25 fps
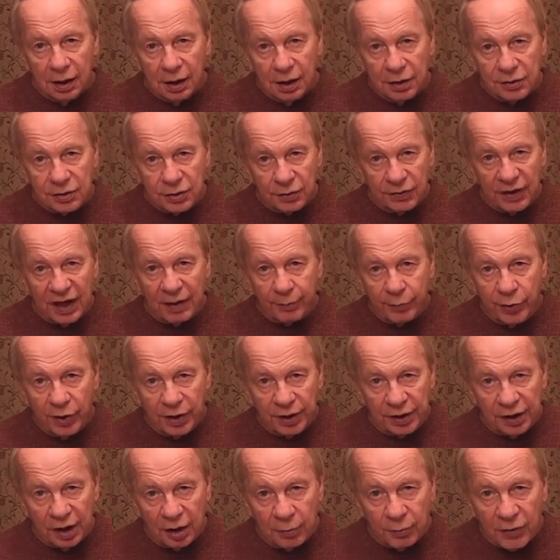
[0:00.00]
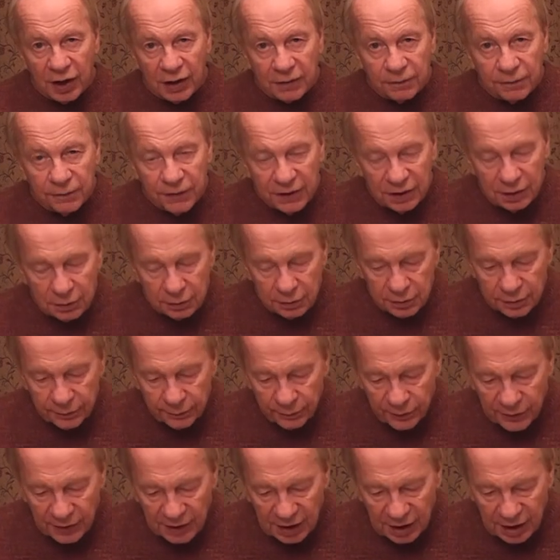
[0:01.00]
So that put it out my field.
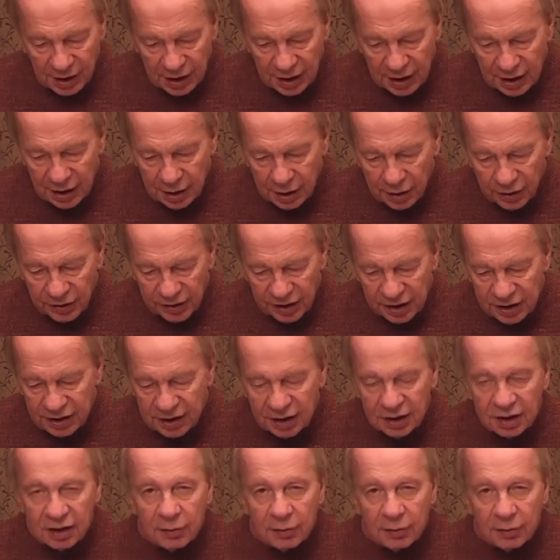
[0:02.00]
Thinking